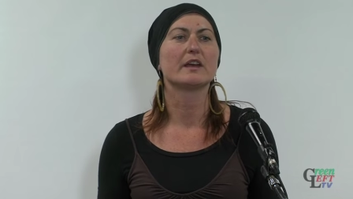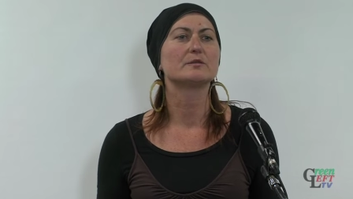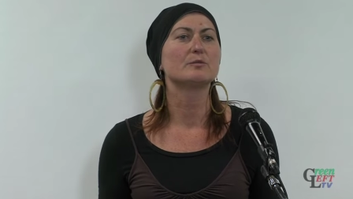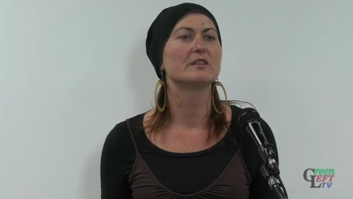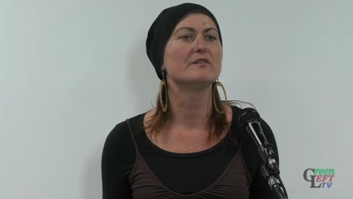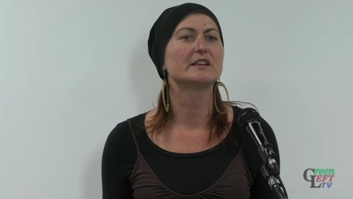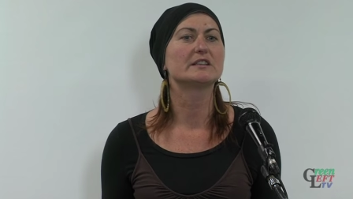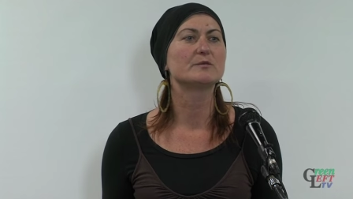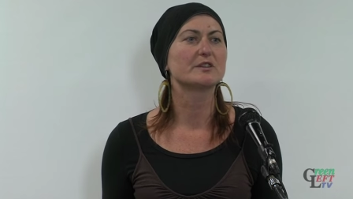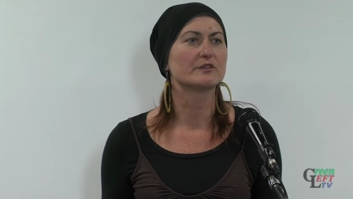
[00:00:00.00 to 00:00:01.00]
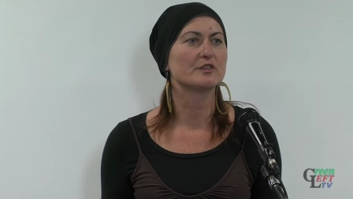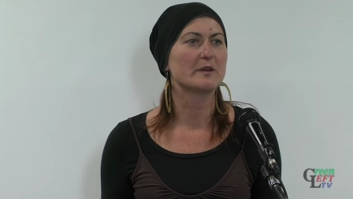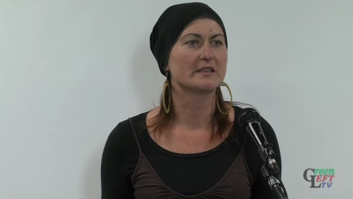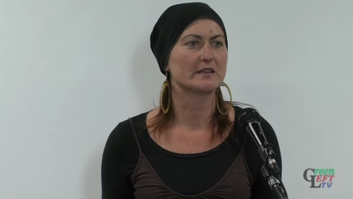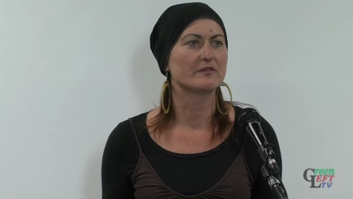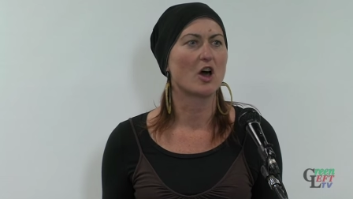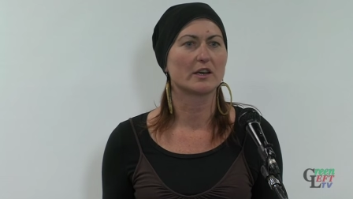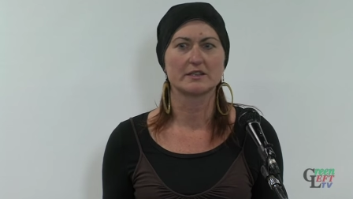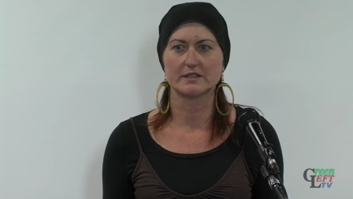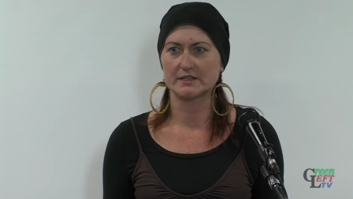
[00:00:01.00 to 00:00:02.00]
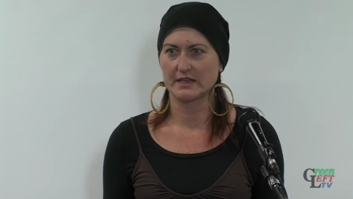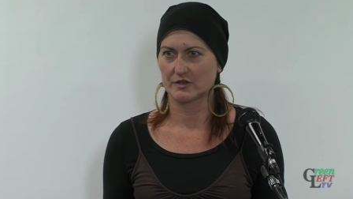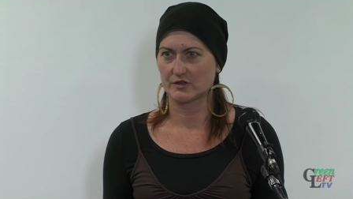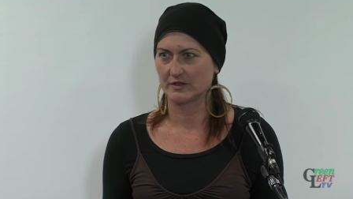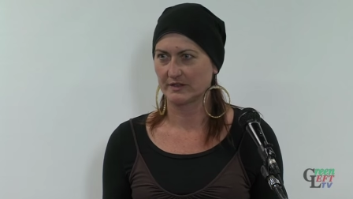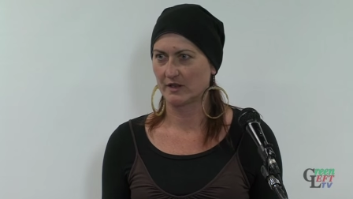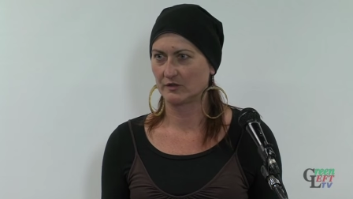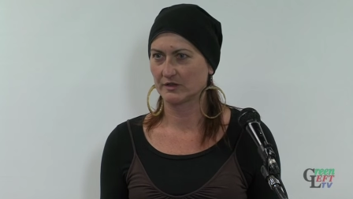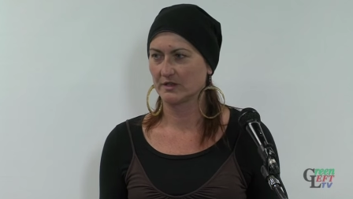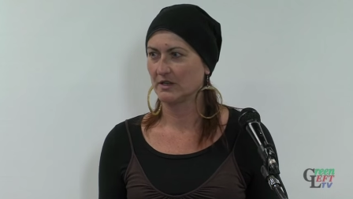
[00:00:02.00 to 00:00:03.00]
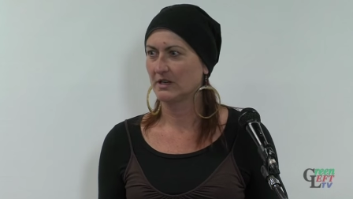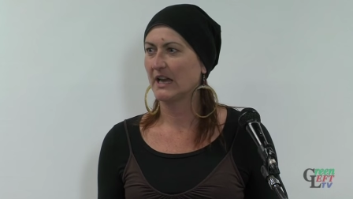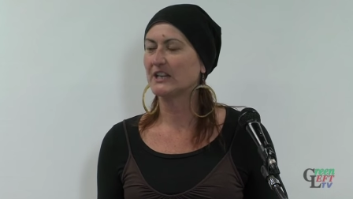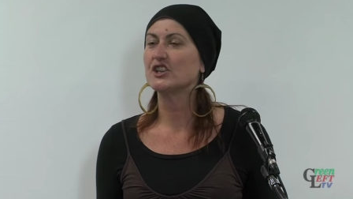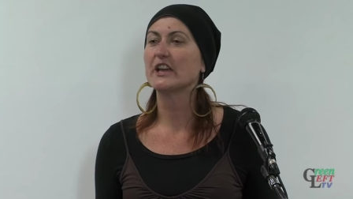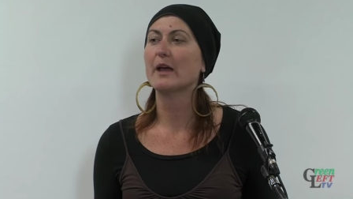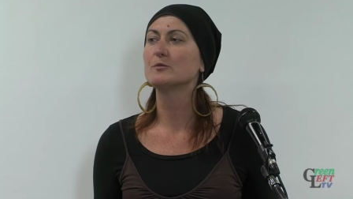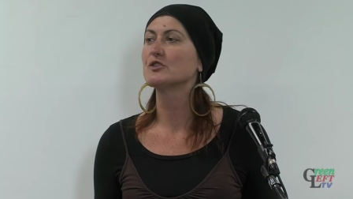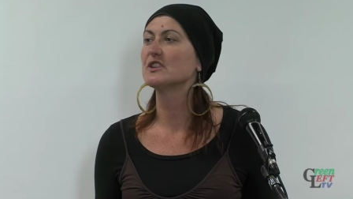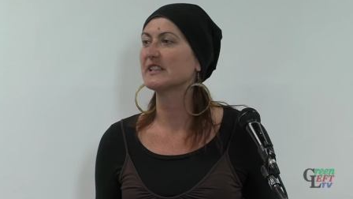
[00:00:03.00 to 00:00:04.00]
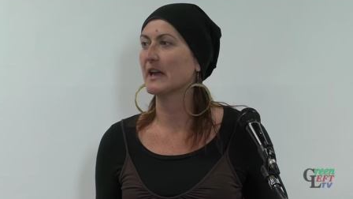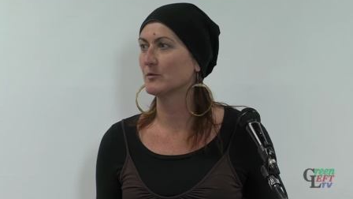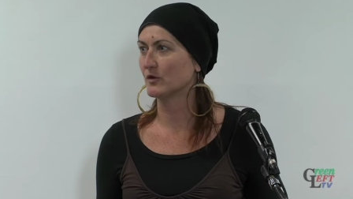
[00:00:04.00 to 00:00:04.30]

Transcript: that with victims of domestic violence and sexual assault and she came to the same